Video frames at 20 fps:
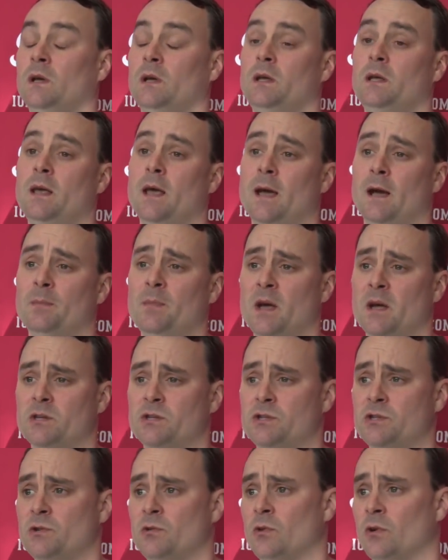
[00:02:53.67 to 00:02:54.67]
Yeah, I'm not
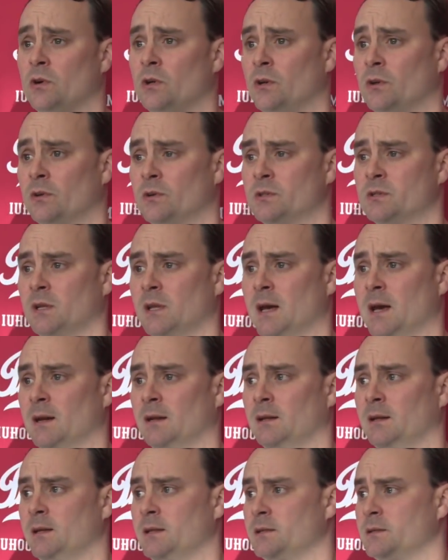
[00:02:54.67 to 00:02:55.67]
sure. There's a lot
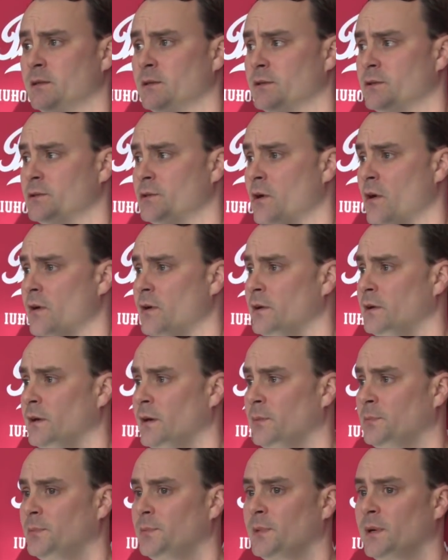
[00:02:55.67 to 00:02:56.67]
of leagues that are starting
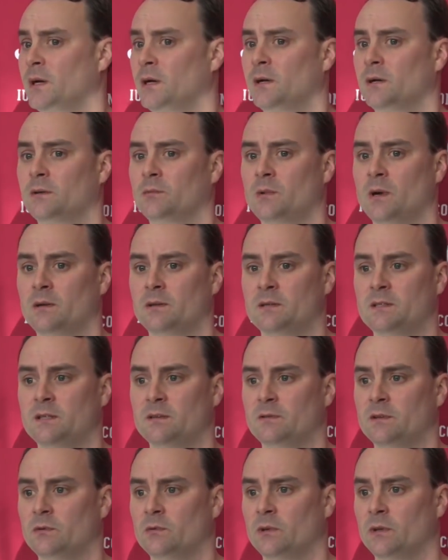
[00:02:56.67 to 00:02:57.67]
up
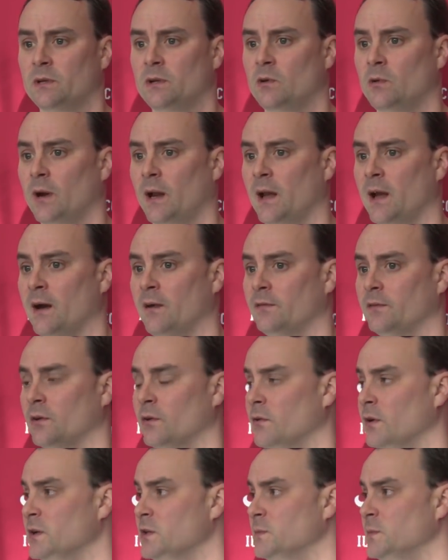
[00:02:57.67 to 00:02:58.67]
relatively really quick after
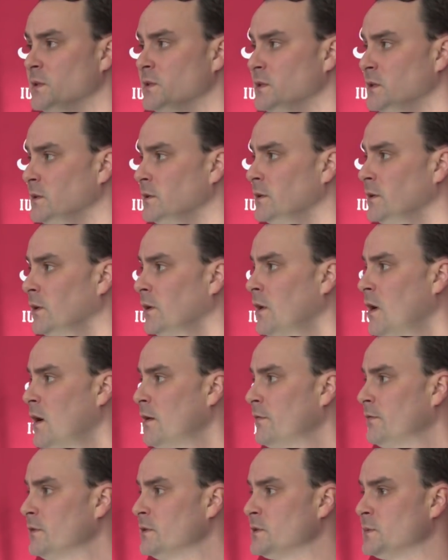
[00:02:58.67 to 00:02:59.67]
Christmas into their
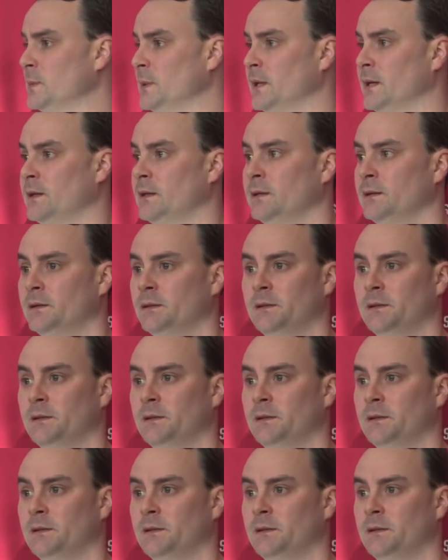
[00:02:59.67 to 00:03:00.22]
conference play.